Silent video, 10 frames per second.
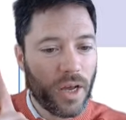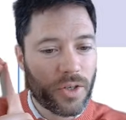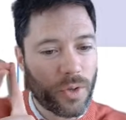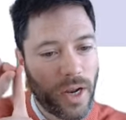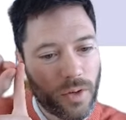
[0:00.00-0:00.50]

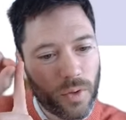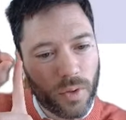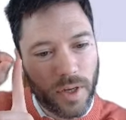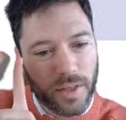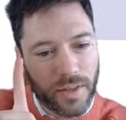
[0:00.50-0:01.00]
so that
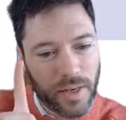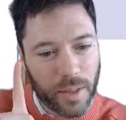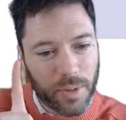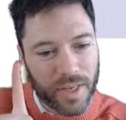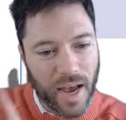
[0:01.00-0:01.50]
only the
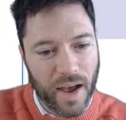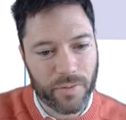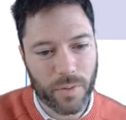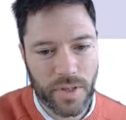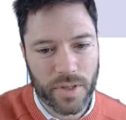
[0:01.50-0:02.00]
labels
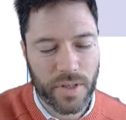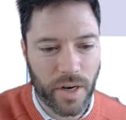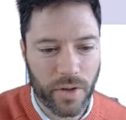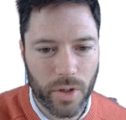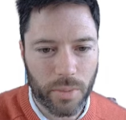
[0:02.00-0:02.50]
afterwards
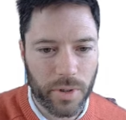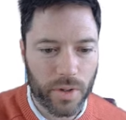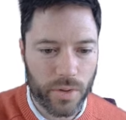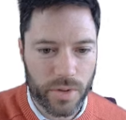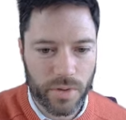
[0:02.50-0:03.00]
are going to be
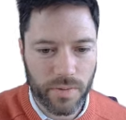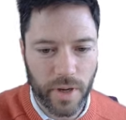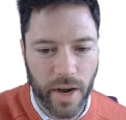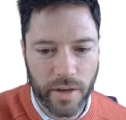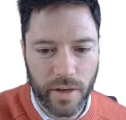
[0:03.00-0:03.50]
used
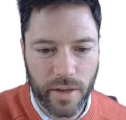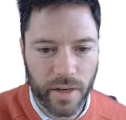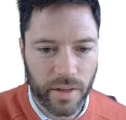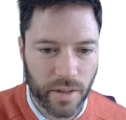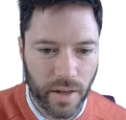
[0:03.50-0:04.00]
for
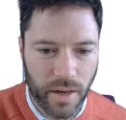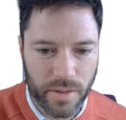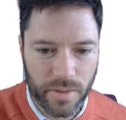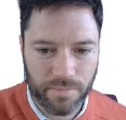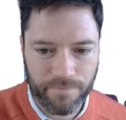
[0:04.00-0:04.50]
calculating the loss.